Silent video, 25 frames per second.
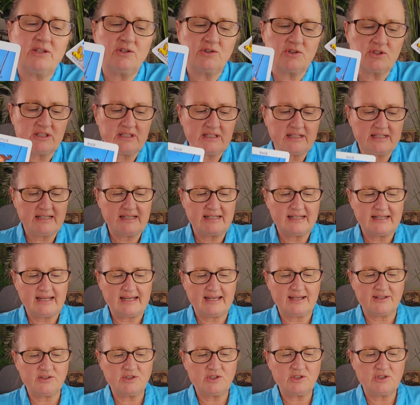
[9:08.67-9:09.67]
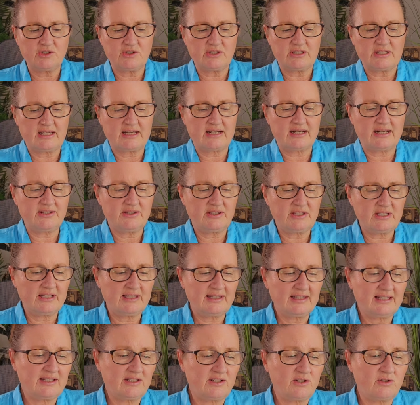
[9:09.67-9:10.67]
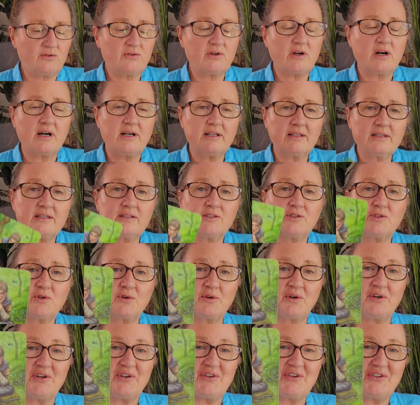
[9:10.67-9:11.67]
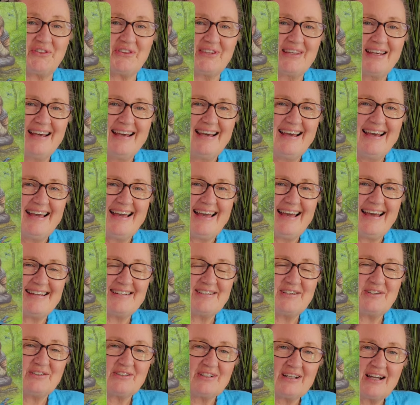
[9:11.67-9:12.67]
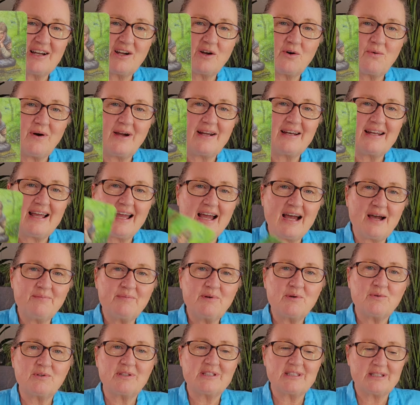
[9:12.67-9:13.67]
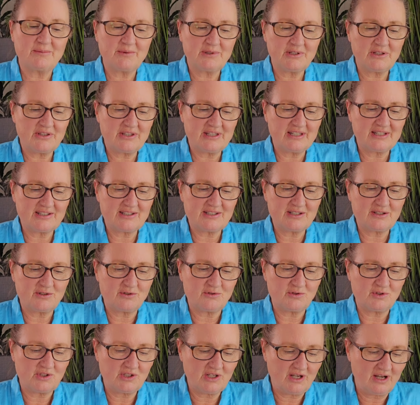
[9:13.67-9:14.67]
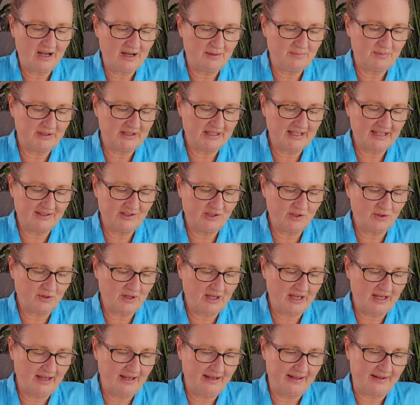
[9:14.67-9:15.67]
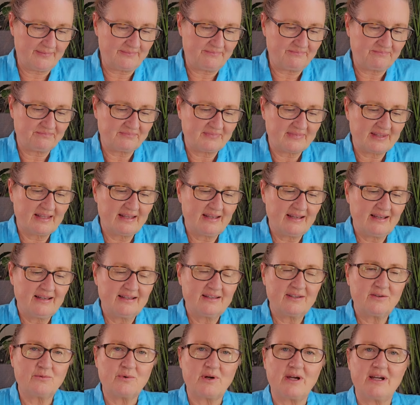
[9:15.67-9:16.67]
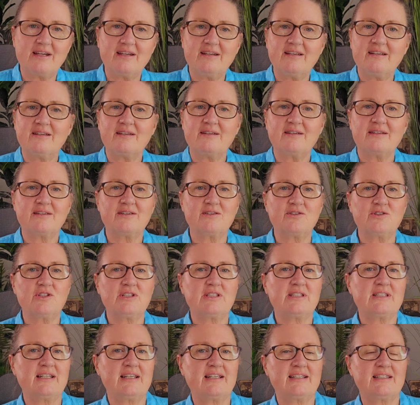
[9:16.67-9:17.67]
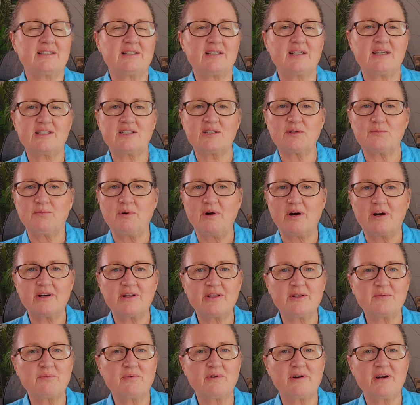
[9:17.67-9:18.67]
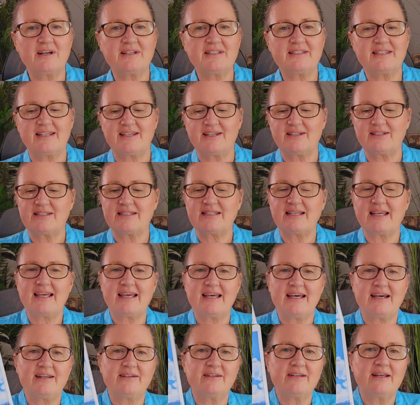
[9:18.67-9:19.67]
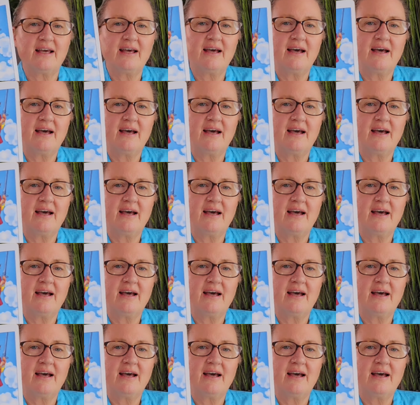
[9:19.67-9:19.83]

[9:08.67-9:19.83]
you're seeking answers, and I think that you got the truth and you're not quite happy with some of the things that you saw, but that's okay, right? It's a part of the process. And